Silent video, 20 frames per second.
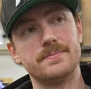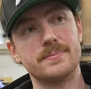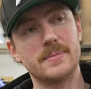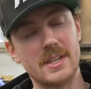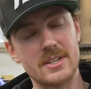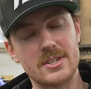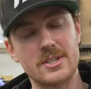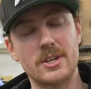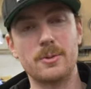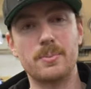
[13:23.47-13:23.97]

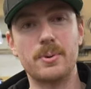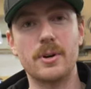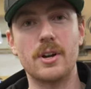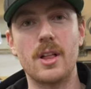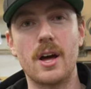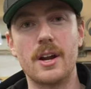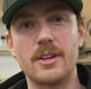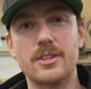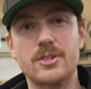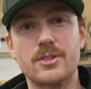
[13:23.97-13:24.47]
is going to put a
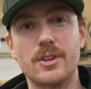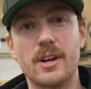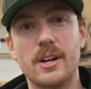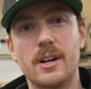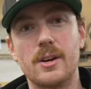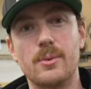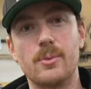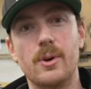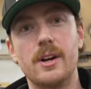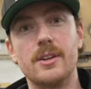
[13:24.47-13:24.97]
lot of
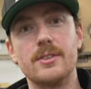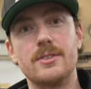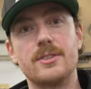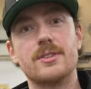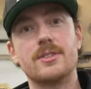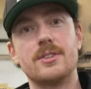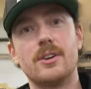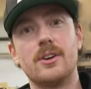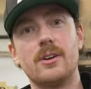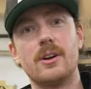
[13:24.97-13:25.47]
strain on welds.
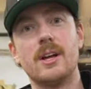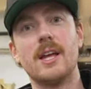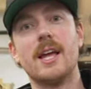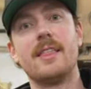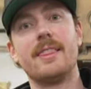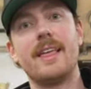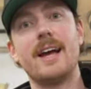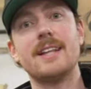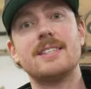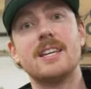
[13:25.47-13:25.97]
So
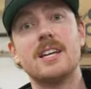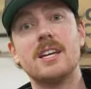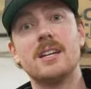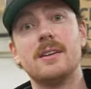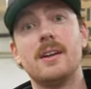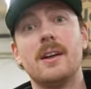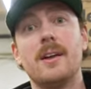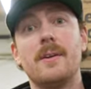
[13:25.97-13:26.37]
that's it.